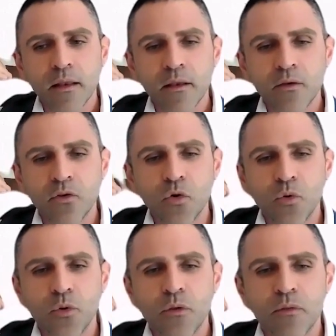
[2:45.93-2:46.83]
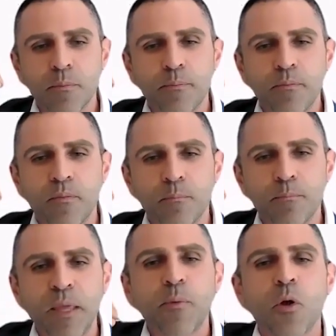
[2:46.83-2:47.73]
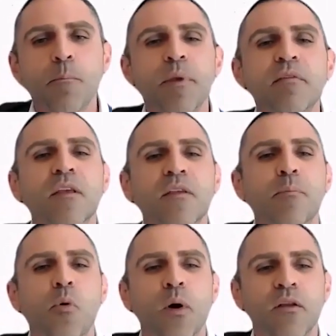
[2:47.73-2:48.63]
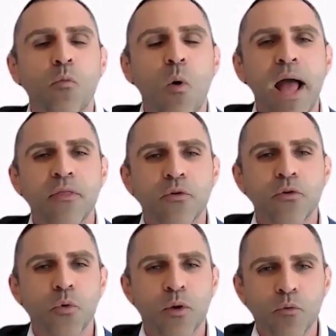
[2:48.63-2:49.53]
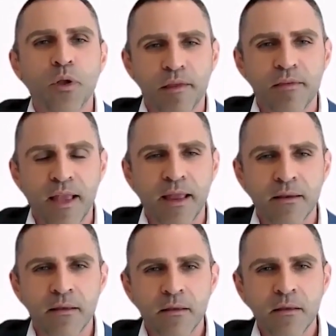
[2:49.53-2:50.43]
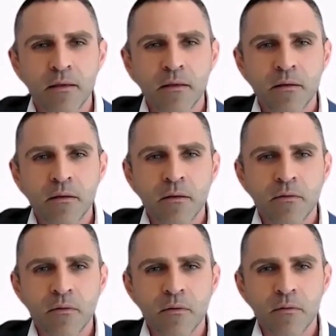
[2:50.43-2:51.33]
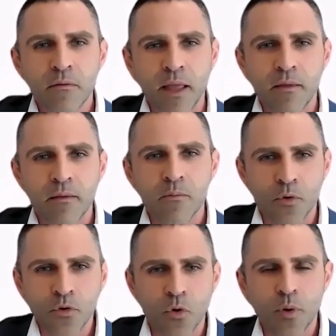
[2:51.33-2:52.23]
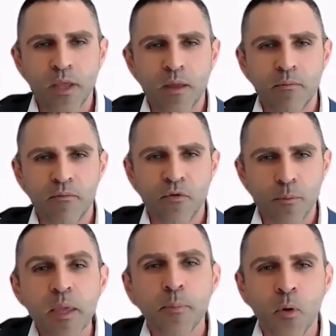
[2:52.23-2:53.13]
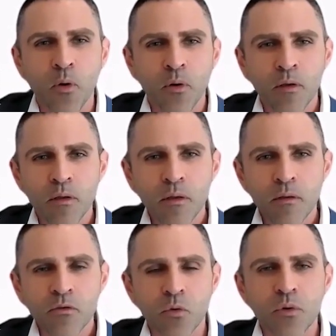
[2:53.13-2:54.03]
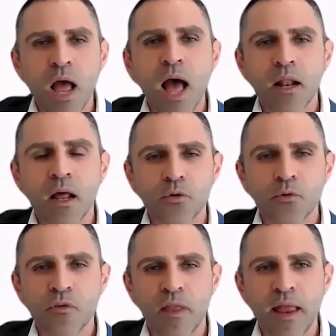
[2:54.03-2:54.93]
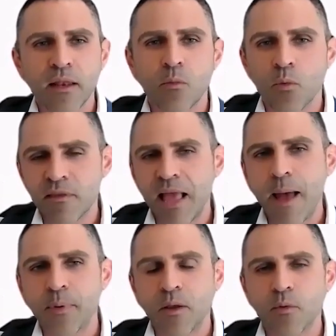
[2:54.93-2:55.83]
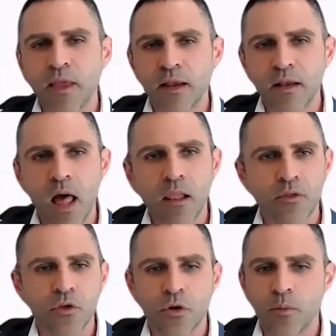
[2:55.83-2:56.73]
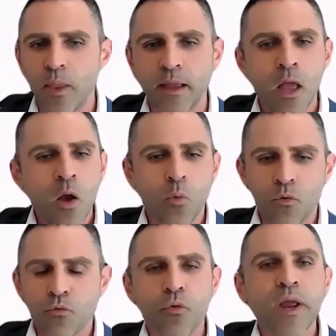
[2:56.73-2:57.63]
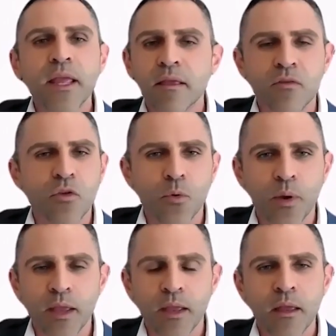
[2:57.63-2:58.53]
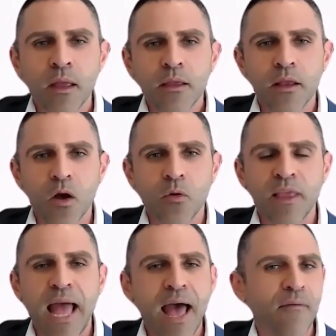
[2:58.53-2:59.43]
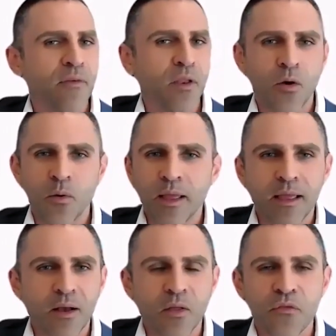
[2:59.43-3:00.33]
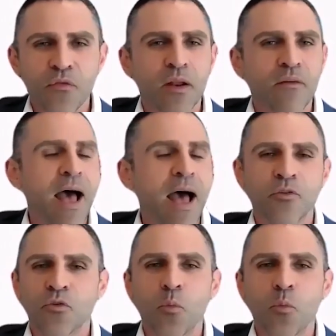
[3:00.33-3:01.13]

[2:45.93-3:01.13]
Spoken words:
the people are missing the point of why they're doing real estate. Like, we're doing it for people. So not understanding what's happening with technology, or like what Ring is doing, to have, on the front of houses, or